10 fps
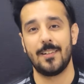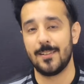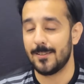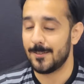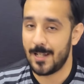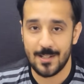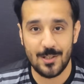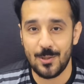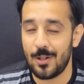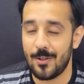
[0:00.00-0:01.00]

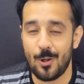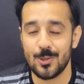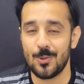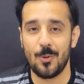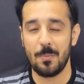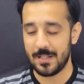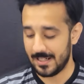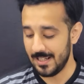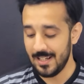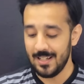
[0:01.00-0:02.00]
And you can also
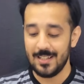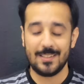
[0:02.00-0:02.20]
open it.